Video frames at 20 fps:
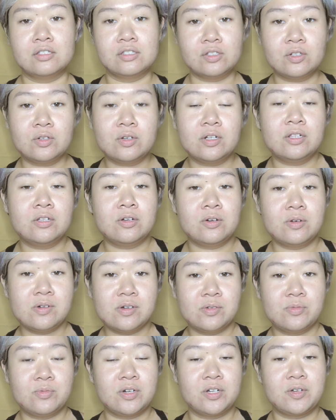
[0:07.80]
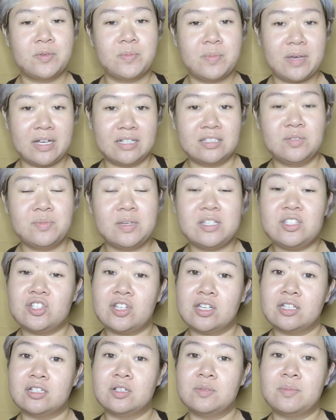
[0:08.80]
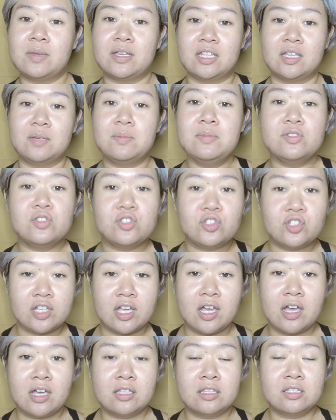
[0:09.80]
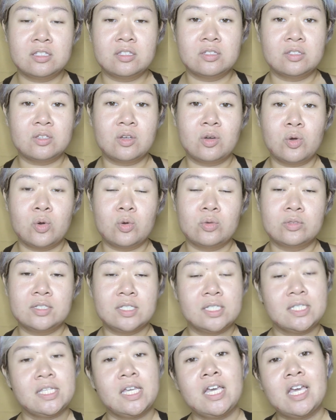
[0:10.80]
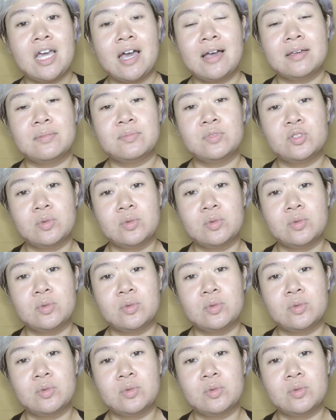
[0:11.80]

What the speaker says: So hello and welcome back to my channel. My name is Jan. So today I am